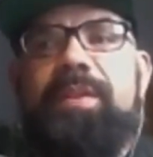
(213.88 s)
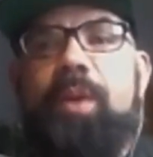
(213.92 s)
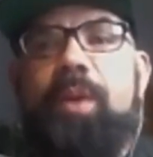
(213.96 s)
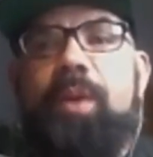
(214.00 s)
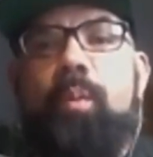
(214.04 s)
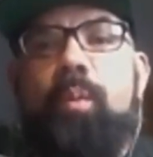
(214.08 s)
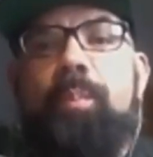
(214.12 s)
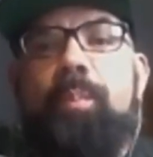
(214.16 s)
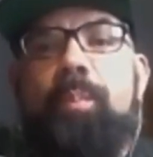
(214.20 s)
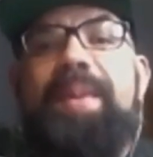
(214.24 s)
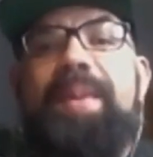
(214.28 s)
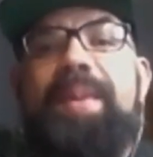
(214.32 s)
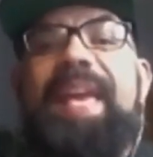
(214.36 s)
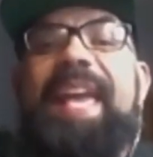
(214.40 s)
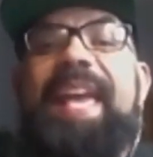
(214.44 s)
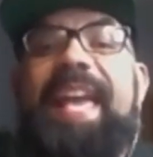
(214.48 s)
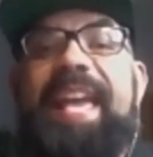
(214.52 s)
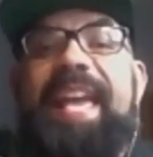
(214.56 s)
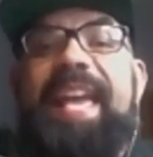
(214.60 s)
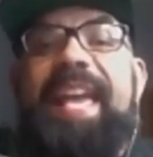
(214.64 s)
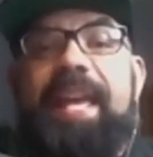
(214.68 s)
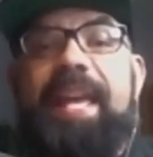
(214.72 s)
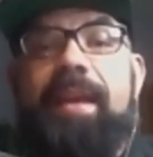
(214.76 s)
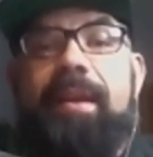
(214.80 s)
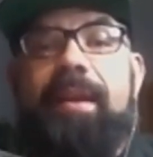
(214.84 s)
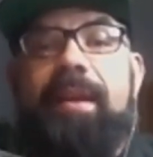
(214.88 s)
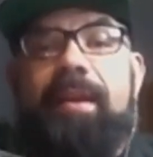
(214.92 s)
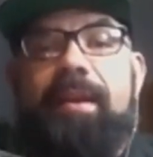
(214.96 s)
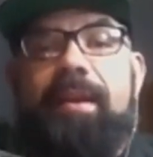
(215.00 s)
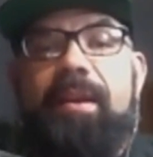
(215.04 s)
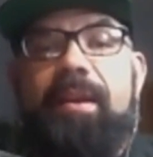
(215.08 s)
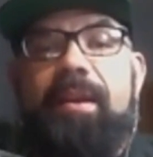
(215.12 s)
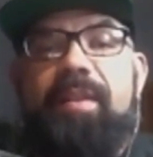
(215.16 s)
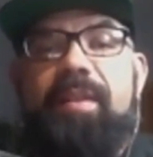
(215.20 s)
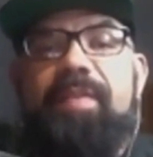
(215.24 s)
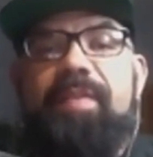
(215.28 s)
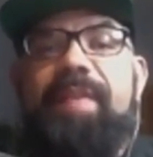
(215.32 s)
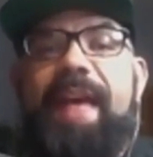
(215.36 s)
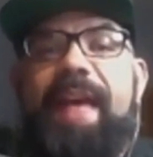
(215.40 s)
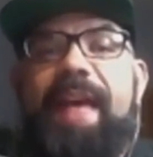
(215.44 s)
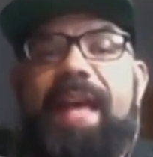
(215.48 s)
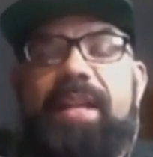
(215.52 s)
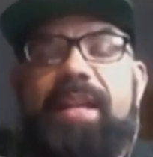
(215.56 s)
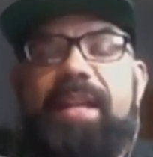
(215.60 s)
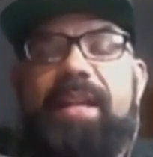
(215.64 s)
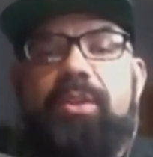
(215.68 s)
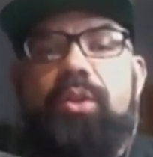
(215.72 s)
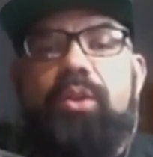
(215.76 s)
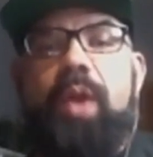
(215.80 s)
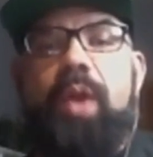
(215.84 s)
big
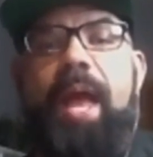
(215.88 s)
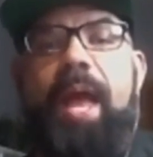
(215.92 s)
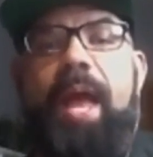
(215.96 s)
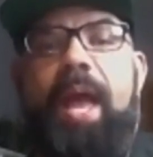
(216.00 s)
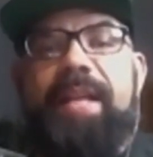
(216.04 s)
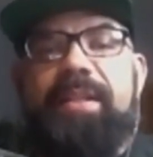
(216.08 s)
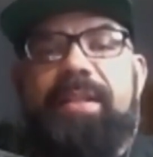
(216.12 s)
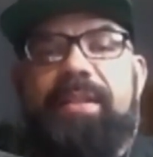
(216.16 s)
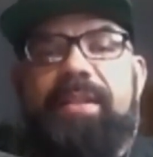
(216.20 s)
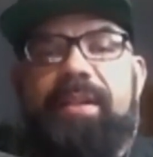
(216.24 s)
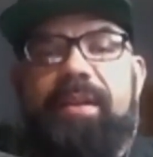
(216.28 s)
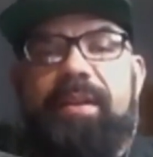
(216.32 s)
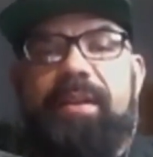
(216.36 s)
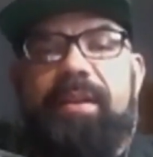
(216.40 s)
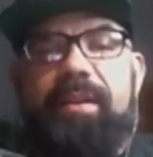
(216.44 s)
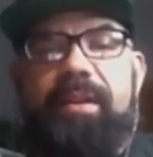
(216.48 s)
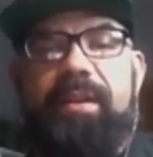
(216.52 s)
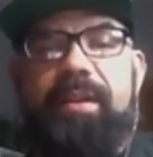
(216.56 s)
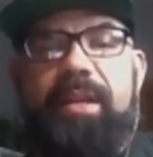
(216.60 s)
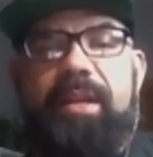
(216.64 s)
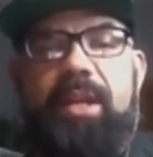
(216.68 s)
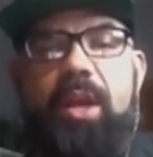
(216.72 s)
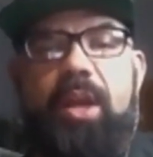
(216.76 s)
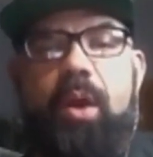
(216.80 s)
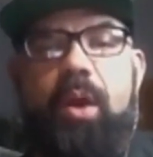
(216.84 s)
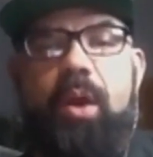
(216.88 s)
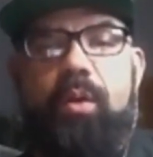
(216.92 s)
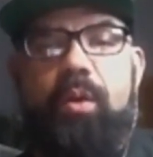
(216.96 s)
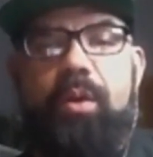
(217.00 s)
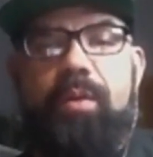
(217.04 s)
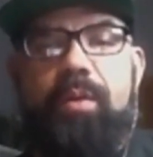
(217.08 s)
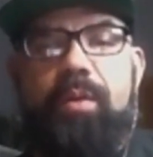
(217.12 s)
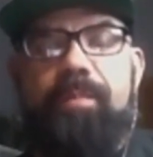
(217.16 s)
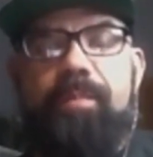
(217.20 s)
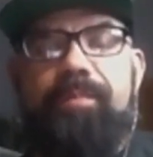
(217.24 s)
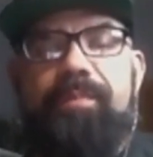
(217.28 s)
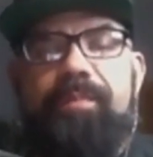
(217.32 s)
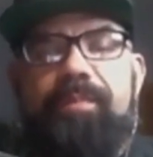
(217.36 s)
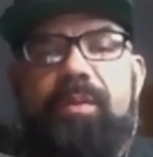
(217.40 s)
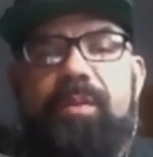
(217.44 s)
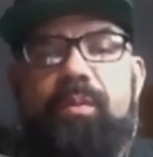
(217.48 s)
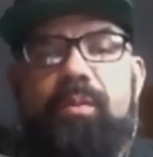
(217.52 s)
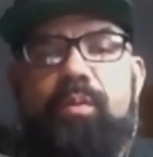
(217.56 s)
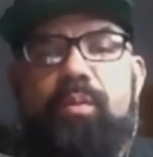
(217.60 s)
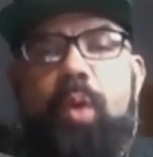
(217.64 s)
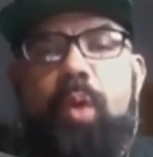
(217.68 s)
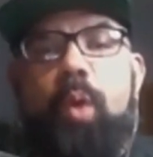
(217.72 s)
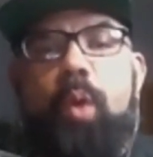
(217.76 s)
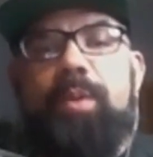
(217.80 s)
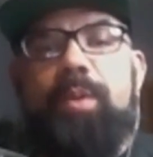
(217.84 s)
that trying to,
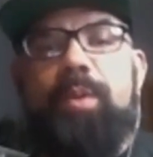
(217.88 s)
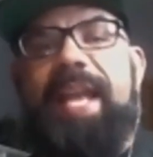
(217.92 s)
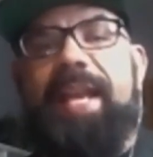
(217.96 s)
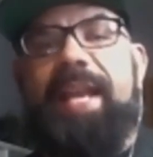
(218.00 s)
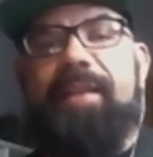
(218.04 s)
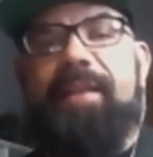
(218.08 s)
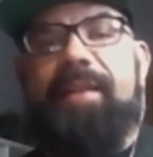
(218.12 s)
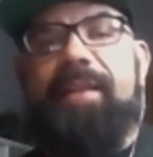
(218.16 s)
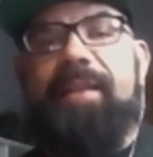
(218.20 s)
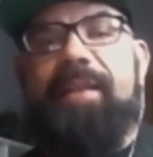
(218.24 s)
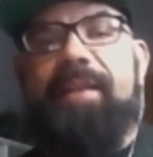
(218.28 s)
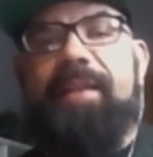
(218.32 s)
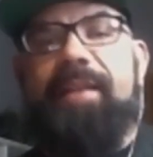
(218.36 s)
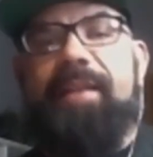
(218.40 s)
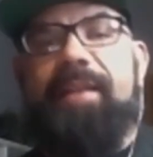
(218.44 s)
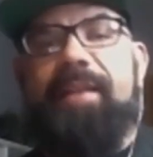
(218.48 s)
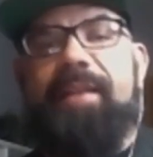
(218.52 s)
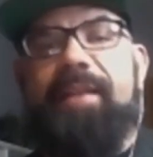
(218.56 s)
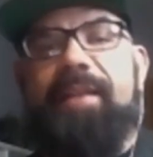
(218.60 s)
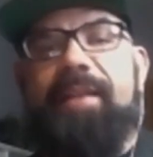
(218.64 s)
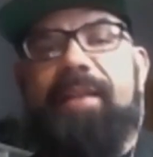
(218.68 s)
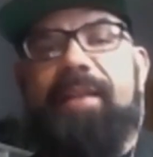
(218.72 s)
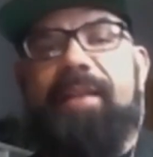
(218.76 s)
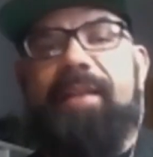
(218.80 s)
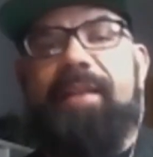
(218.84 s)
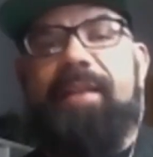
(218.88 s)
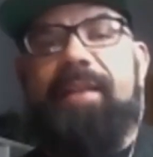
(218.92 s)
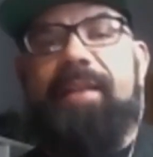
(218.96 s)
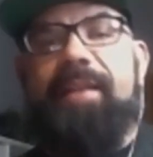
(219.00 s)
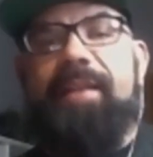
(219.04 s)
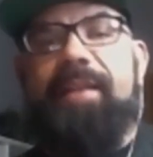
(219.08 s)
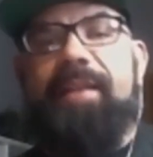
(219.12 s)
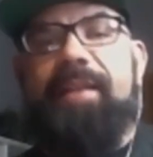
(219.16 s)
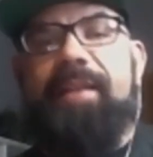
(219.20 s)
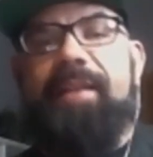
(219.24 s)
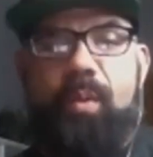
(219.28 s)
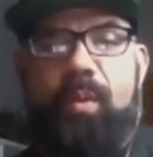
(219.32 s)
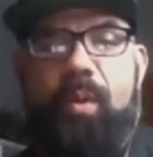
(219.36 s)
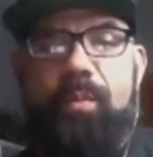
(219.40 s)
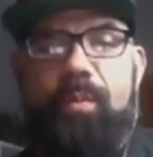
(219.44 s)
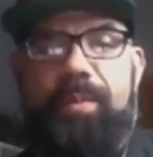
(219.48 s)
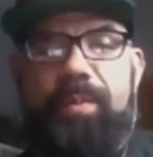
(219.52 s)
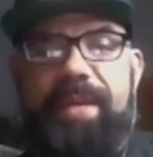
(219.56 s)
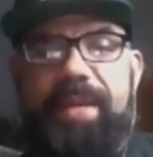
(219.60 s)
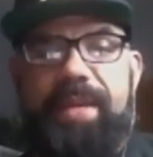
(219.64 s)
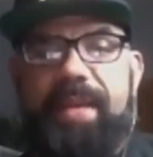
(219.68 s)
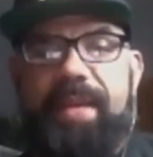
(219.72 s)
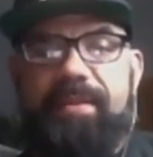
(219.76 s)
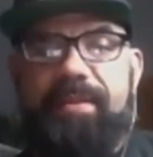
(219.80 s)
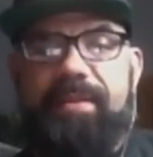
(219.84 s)
rotate
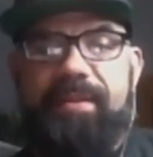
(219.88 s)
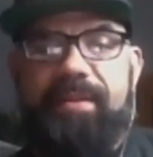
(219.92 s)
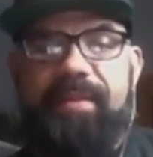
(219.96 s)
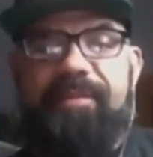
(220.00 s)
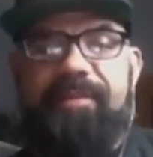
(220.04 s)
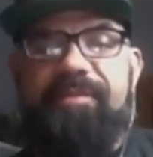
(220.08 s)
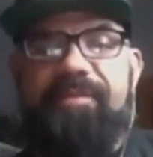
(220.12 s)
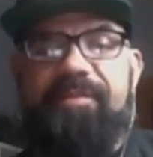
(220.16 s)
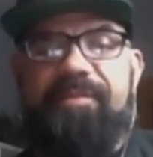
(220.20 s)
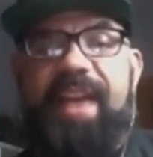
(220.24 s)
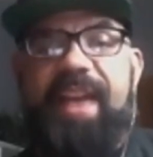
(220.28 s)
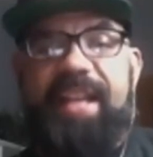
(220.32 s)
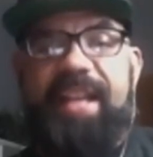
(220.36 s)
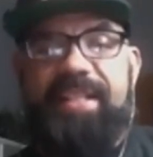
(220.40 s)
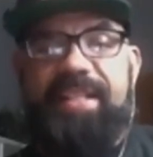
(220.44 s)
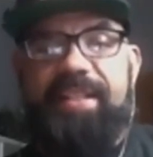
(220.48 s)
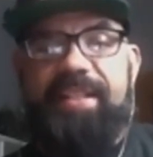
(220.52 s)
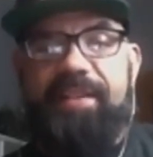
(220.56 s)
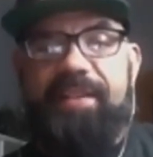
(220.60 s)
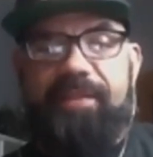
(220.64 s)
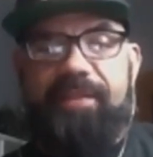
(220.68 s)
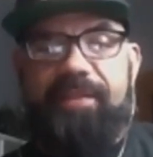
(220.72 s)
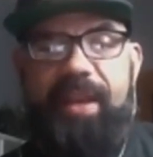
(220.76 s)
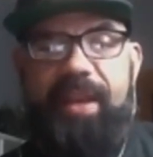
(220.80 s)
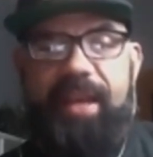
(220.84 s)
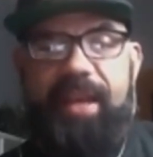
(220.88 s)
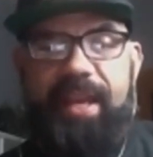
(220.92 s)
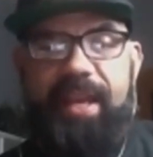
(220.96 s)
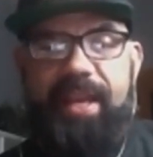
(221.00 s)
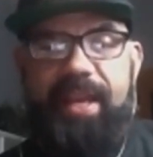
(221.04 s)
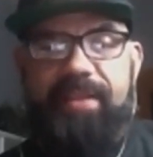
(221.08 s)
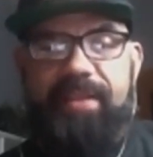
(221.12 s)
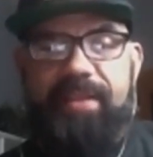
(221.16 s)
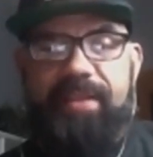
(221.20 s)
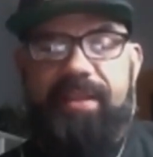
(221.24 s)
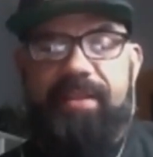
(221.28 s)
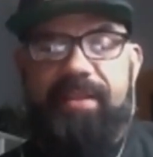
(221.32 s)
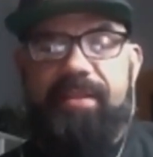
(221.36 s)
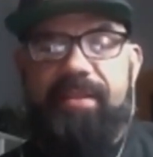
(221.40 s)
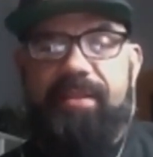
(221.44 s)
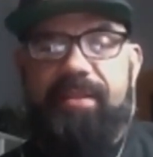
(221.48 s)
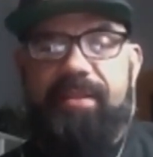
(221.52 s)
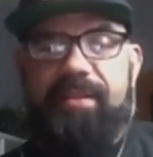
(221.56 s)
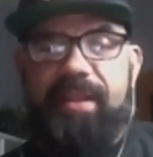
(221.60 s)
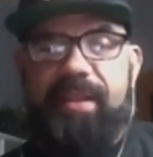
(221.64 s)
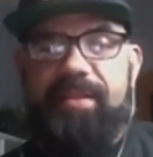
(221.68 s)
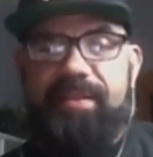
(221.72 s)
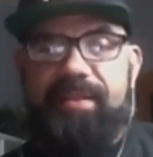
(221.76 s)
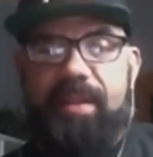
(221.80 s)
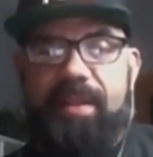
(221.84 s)
won't be as effective, I guess,
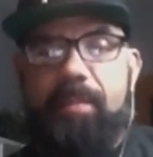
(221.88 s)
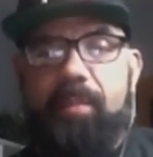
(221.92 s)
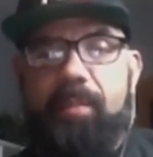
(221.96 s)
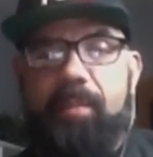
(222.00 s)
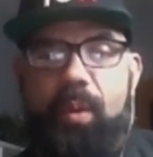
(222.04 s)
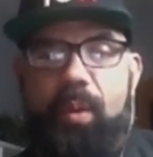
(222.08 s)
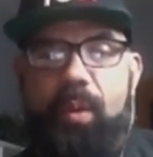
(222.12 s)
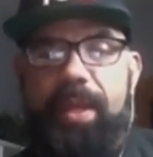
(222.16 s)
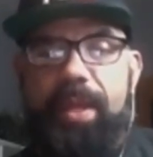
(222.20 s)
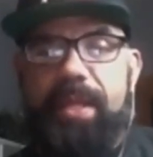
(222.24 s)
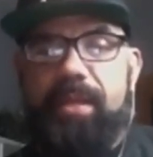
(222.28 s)
at some point.